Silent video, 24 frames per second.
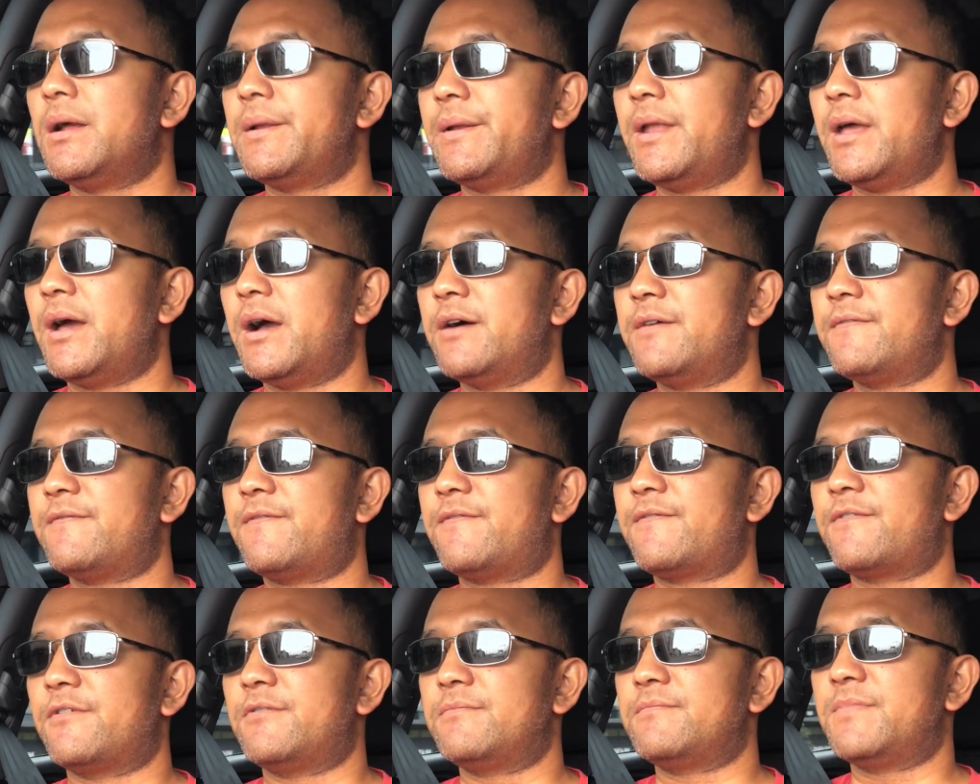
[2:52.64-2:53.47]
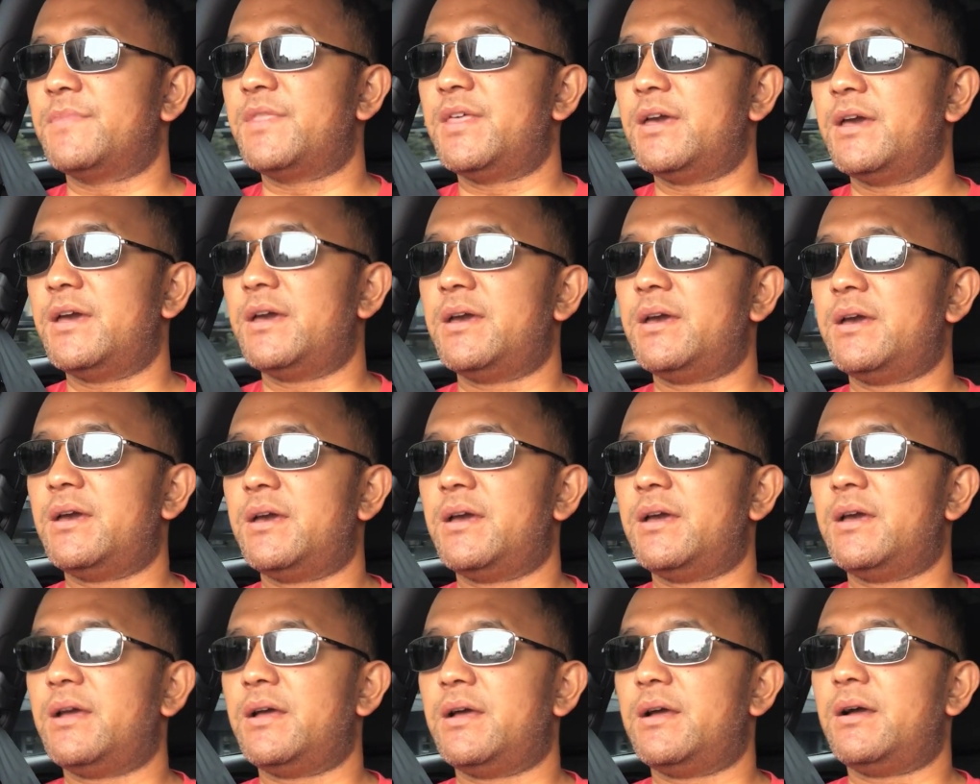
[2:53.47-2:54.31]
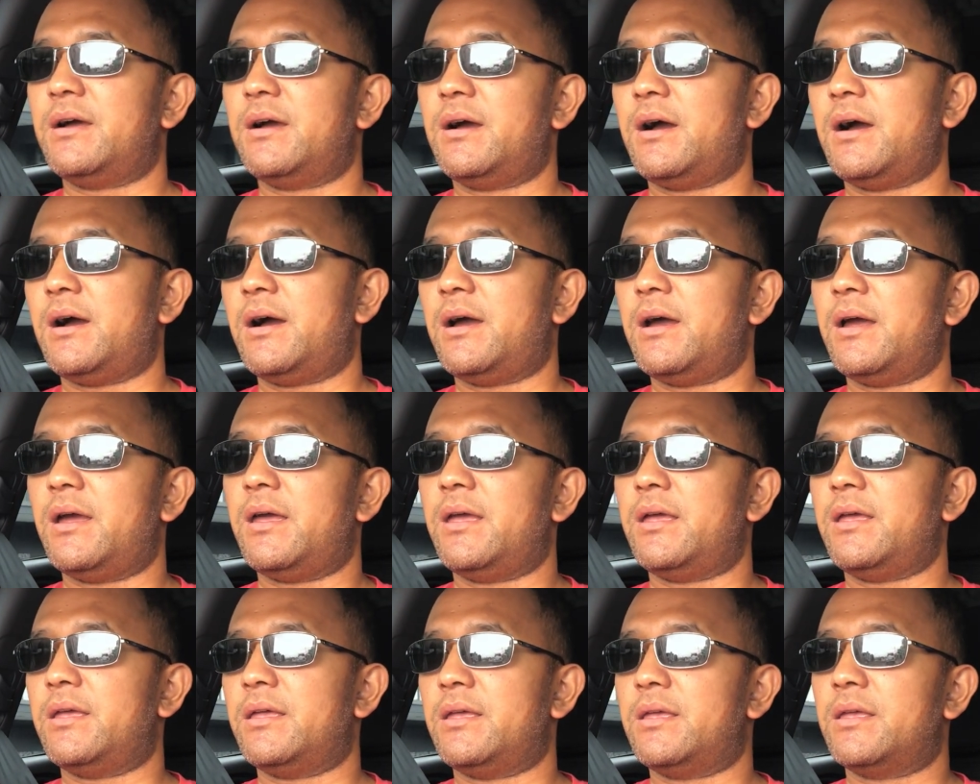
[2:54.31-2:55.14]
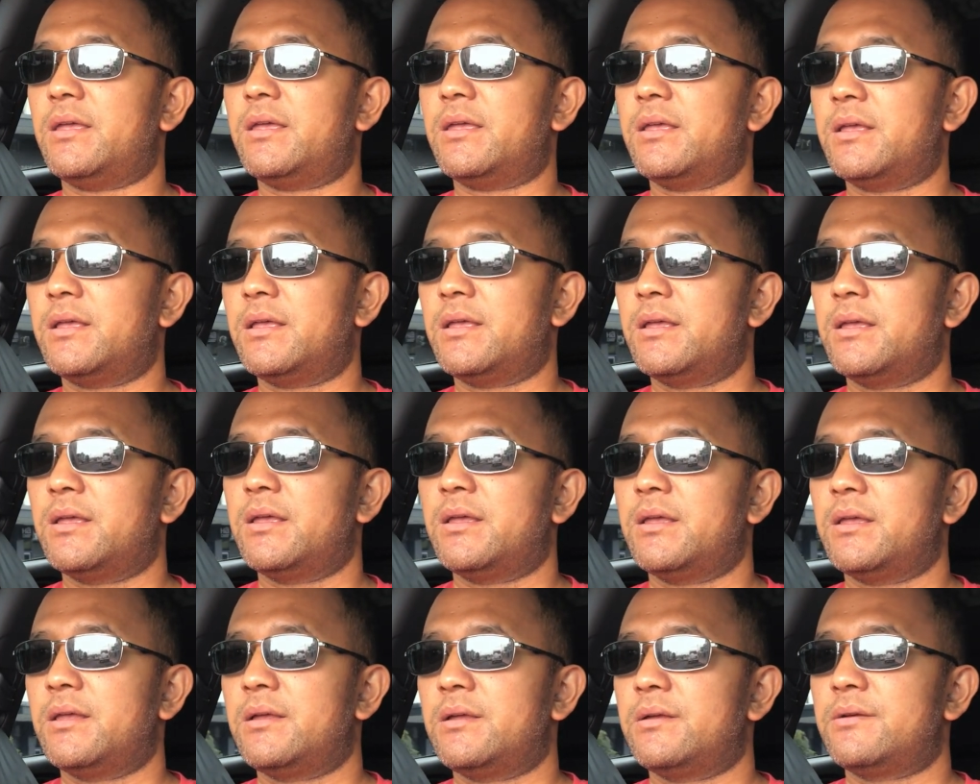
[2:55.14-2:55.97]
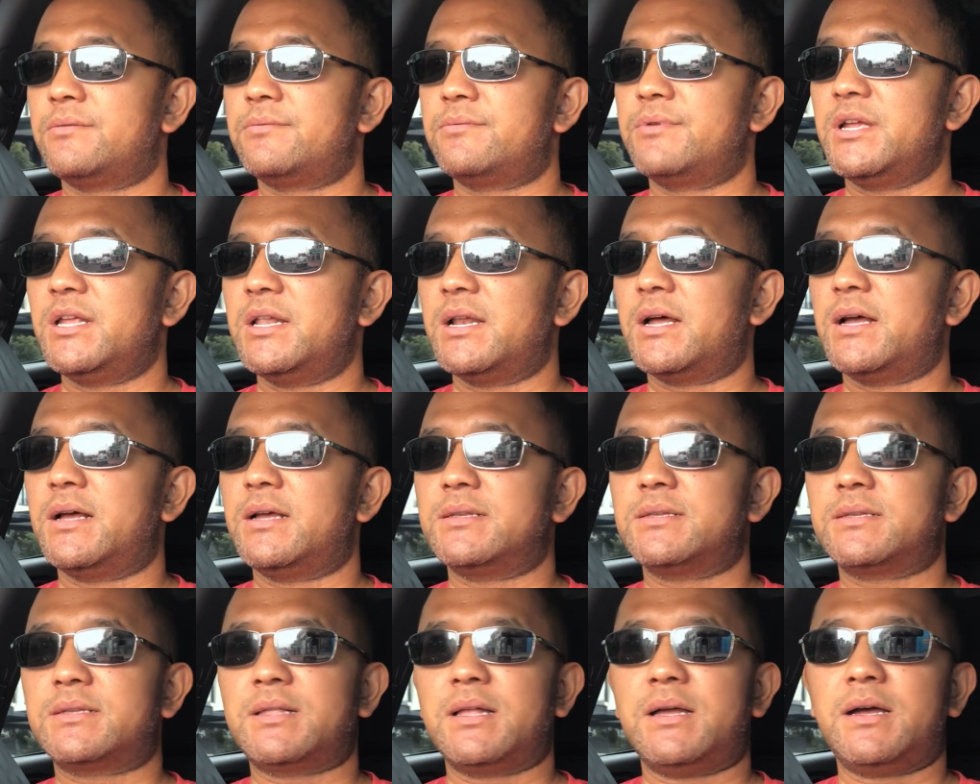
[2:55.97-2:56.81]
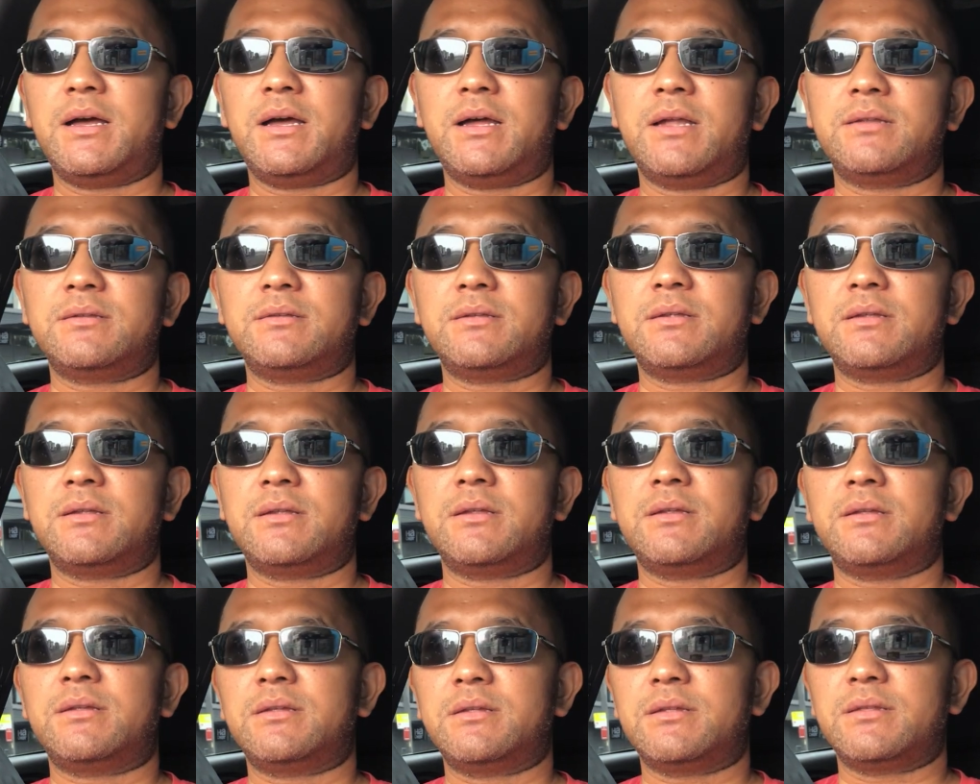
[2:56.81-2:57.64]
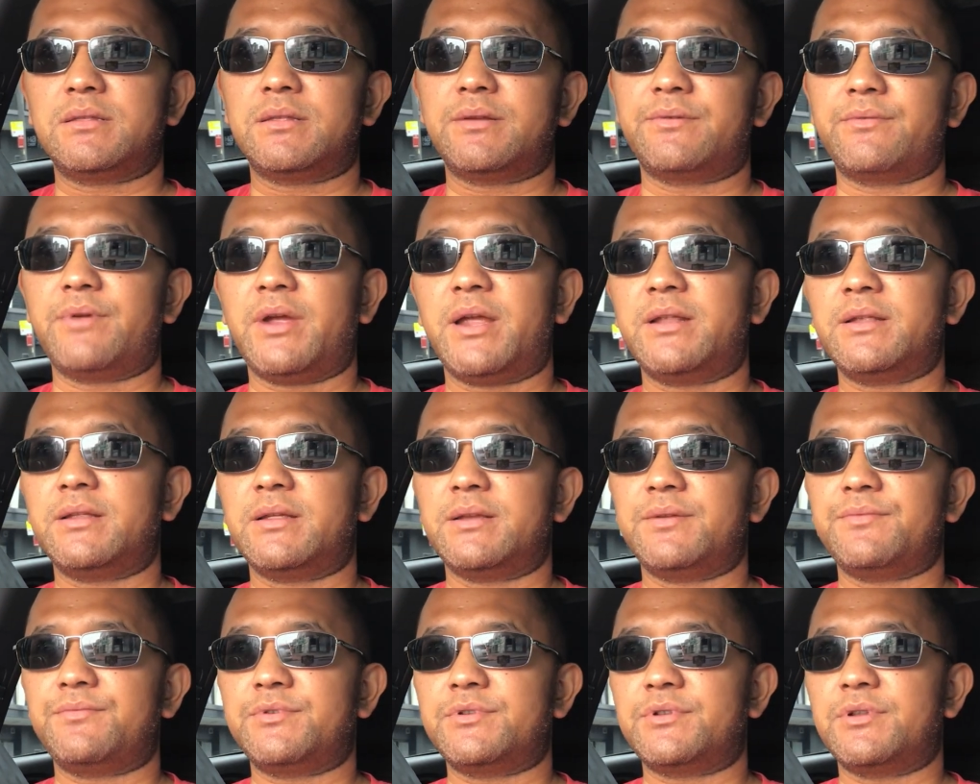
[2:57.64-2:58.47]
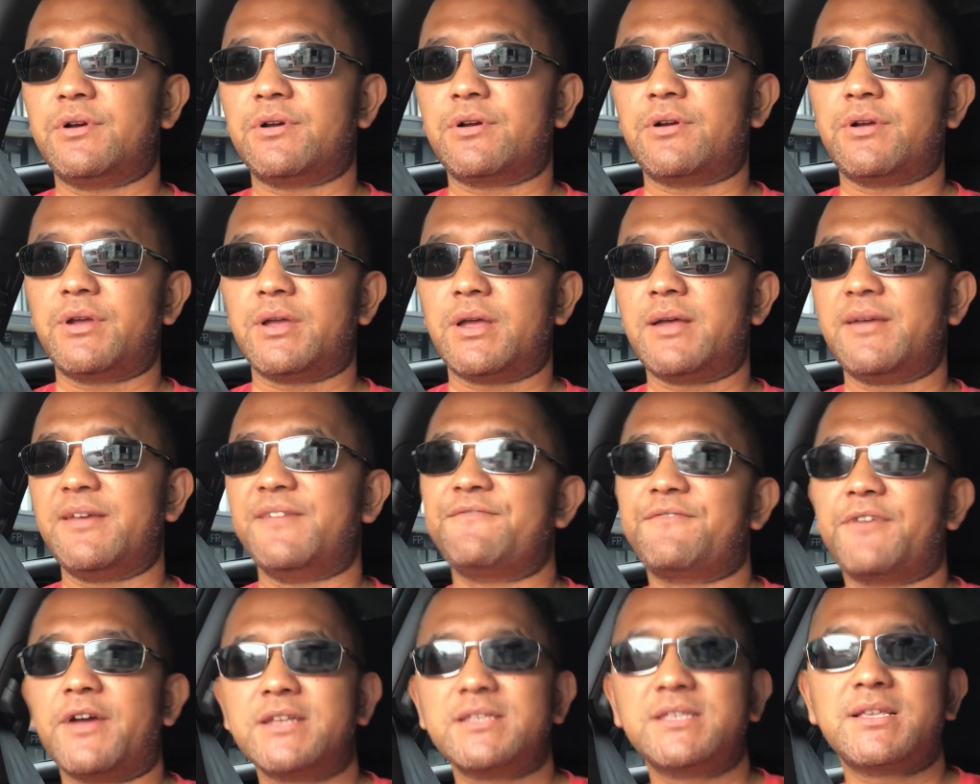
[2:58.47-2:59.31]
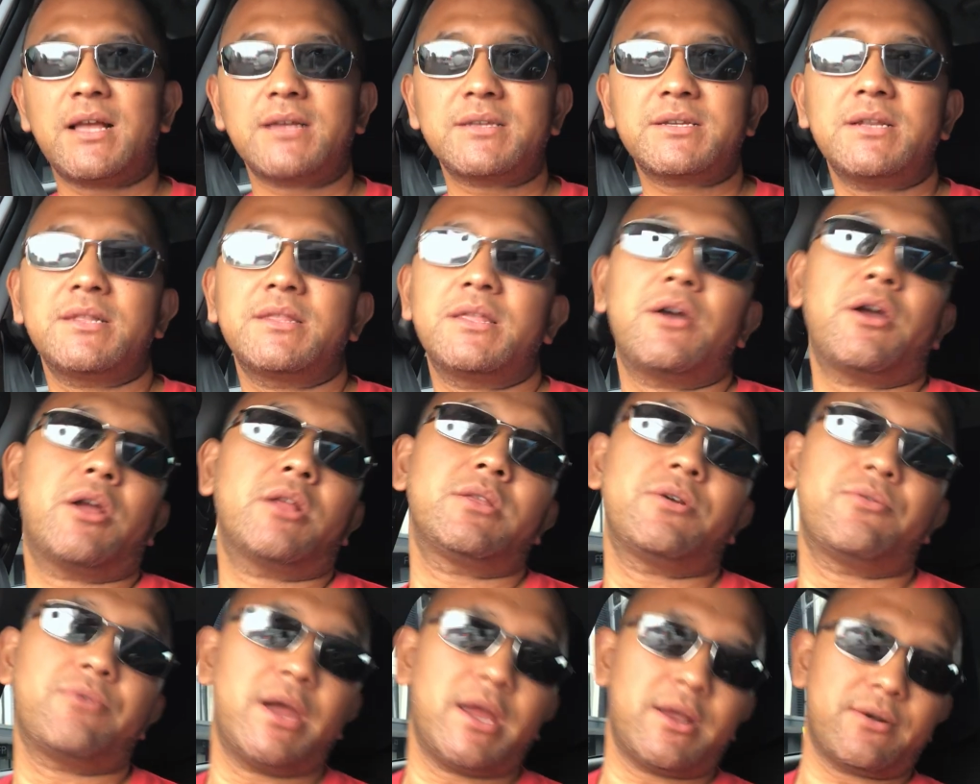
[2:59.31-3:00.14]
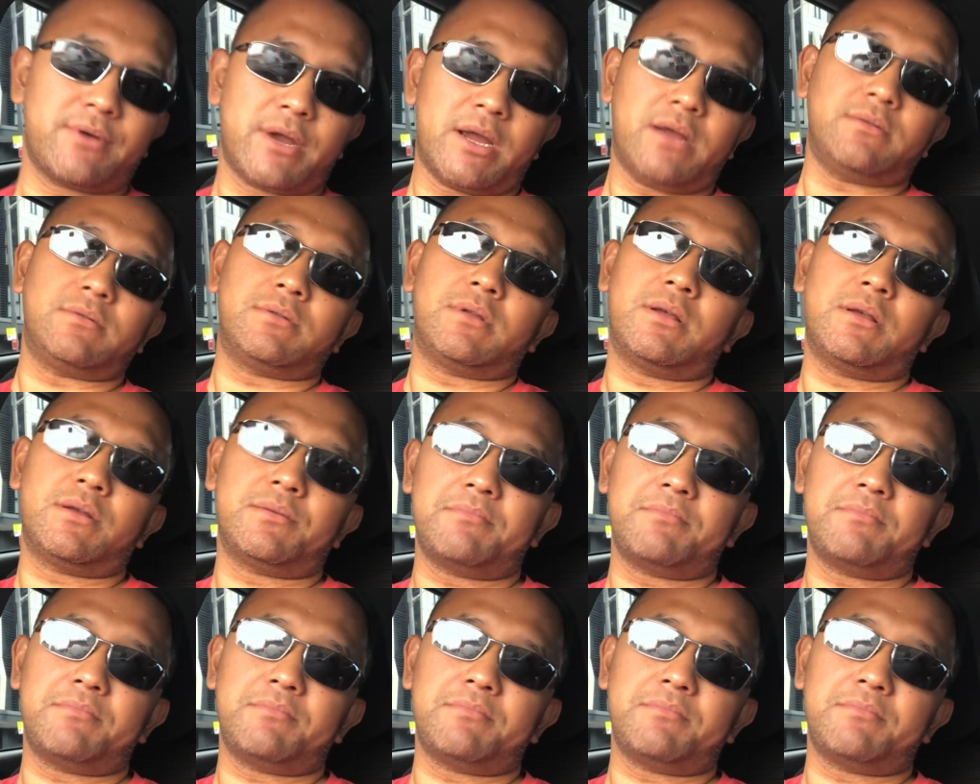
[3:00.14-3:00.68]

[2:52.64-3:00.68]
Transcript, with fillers: Now from there, I realized that the rent would not going out. In fact, it's actually the other way around.